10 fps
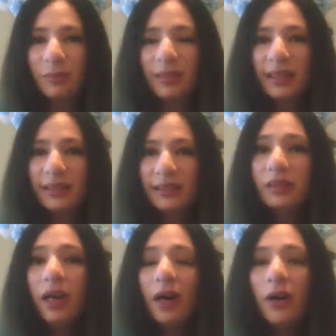because
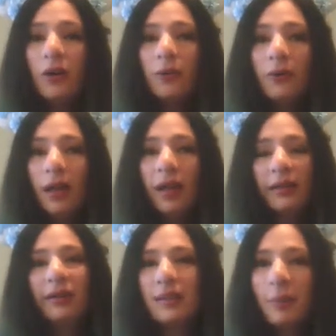
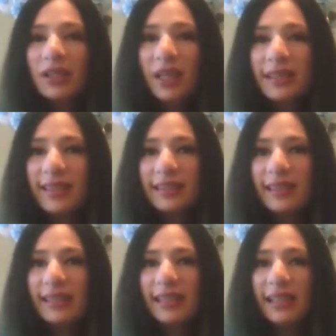there's a bunch of kids at
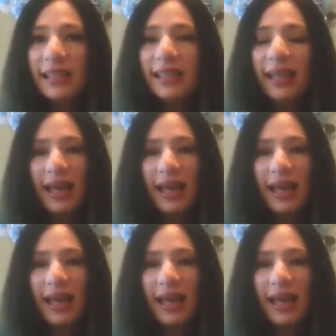Disney,